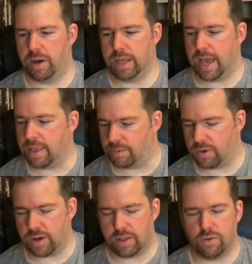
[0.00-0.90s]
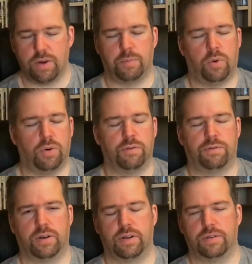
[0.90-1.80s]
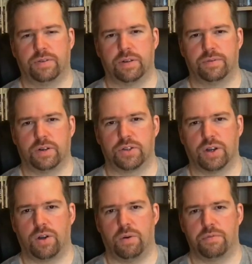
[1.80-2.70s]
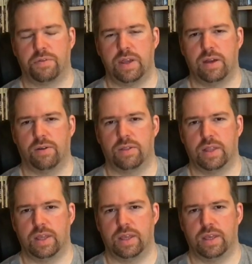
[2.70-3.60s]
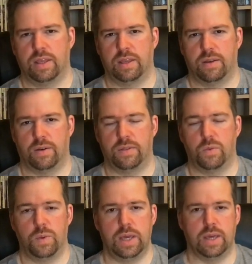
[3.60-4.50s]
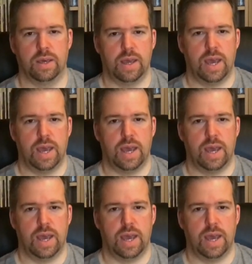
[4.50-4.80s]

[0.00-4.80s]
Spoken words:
But yeah, they were going to do a port for Virtua Cop 3 on the Wii,